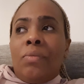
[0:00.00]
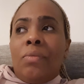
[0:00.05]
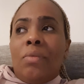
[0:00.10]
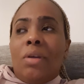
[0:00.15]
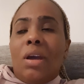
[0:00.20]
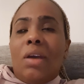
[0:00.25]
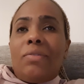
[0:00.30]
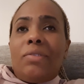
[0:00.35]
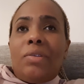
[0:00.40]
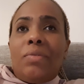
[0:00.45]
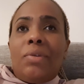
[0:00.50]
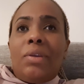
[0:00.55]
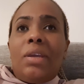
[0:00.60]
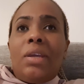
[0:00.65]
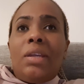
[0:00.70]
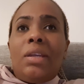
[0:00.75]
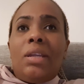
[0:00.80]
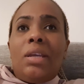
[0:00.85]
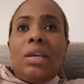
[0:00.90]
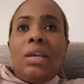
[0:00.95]
after we
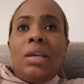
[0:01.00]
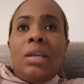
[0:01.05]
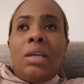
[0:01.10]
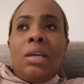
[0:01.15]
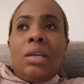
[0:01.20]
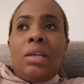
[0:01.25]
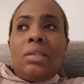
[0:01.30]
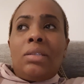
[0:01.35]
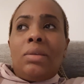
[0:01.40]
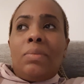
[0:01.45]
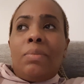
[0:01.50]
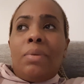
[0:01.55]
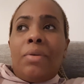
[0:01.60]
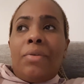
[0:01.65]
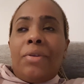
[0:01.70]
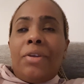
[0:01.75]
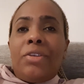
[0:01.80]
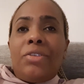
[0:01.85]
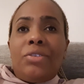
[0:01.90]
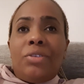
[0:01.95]
had a
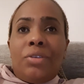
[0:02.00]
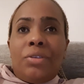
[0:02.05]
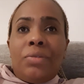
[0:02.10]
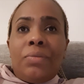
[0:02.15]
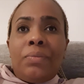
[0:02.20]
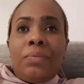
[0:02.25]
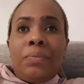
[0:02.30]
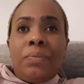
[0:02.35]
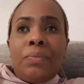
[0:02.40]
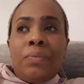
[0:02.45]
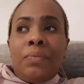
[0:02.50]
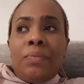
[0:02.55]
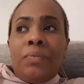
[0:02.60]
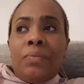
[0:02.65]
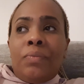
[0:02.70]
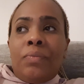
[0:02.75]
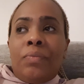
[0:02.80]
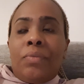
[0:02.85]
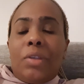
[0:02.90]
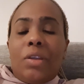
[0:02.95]
separation,
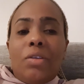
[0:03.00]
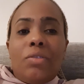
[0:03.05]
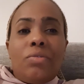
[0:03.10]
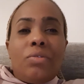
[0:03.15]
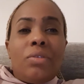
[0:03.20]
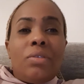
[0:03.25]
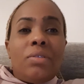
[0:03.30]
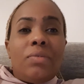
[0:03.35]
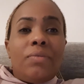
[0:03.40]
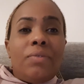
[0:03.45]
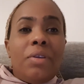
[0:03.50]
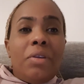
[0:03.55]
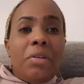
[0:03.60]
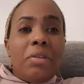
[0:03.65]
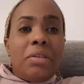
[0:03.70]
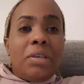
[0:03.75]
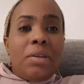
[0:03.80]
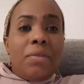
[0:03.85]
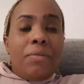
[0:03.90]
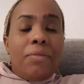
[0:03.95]
it was very
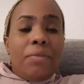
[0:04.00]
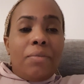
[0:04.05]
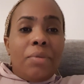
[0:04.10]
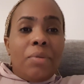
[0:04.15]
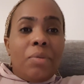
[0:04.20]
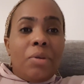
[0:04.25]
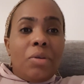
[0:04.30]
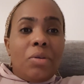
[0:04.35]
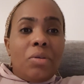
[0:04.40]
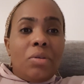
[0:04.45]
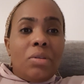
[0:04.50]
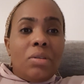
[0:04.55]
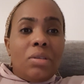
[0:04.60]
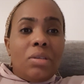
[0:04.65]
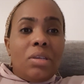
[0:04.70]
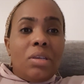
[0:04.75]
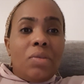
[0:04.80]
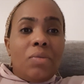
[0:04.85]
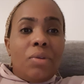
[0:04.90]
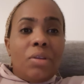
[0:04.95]
sad for me, because
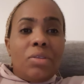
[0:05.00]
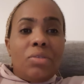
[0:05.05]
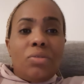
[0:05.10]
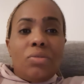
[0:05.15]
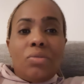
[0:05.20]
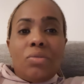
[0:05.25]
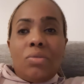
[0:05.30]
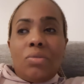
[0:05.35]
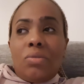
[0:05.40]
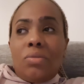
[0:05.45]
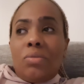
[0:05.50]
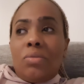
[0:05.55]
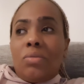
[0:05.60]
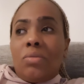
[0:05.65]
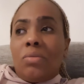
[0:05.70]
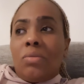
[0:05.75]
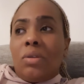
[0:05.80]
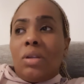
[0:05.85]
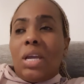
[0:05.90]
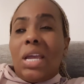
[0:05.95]
he went to
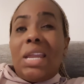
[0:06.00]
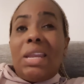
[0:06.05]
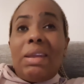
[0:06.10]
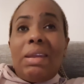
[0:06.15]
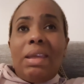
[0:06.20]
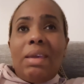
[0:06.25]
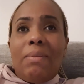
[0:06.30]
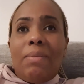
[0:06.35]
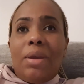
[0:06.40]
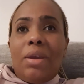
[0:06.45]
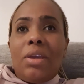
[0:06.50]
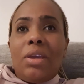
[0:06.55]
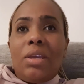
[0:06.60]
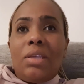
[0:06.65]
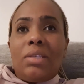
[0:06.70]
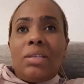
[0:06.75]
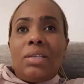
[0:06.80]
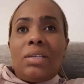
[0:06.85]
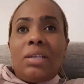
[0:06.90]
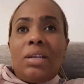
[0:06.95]
a neighbor. He
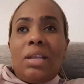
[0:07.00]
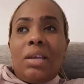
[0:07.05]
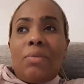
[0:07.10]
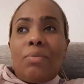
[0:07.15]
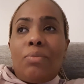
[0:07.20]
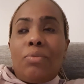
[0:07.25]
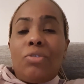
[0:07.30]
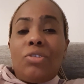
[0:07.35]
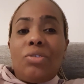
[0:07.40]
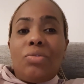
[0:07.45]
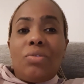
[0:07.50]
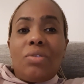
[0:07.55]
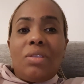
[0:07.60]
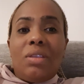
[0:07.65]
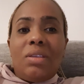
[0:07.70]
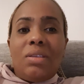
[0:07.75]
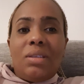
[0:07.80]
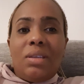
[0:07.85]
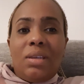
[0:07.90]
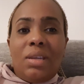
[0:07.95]
started pushing with
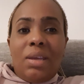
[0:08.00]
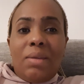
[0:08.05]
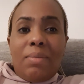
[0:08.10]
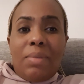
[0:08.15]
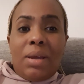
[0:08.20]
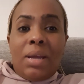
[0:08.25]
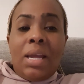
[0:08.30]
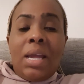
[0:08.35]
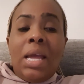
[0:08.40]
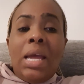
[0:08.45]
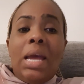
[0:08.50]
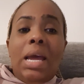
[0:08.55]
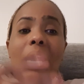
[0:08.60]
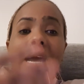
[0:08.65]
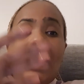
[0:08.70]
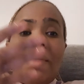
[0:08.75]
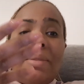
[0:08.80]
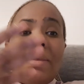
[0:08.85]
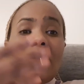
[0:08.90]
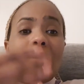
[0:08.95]
this neighbor,
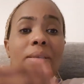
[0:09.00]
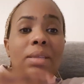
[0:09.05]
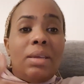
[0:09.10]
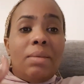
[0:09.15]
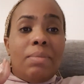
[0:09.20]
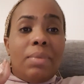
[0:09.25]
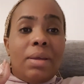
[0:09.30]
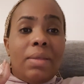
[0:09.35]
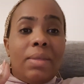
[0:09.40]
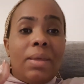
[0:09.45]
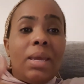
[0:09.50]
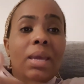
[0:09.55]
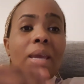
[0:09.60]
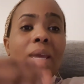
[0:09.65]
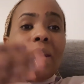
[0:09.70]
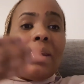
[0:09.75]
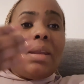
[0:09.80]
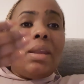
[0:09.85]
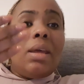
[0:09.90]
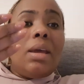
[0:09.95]
and this neighbor, they
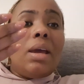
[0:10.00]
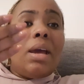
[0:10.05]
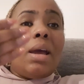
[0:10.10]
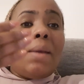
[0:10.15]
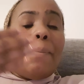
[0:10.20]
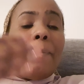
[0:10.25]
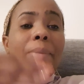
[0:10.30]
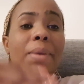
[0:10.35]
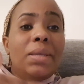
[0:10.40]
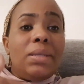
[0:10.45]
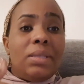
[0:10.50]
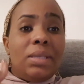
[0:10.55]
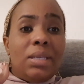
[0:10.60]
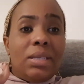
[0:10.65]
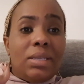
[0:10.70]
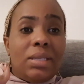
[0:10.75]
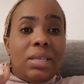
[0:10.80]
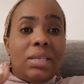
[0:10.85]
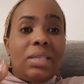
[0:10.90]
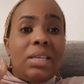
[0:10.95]
had a business
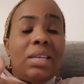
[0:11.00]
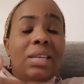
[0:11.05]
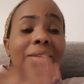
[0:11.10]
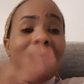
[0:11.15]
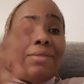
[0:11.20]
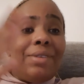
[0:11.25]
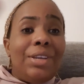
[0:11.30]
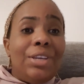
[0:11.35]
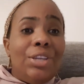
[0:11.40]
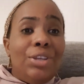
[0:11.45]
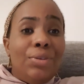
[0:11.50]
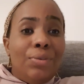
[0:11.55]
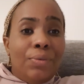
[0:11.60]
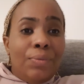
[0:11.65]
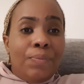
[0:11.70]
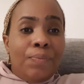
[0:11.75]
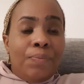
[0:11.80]
that I never knew.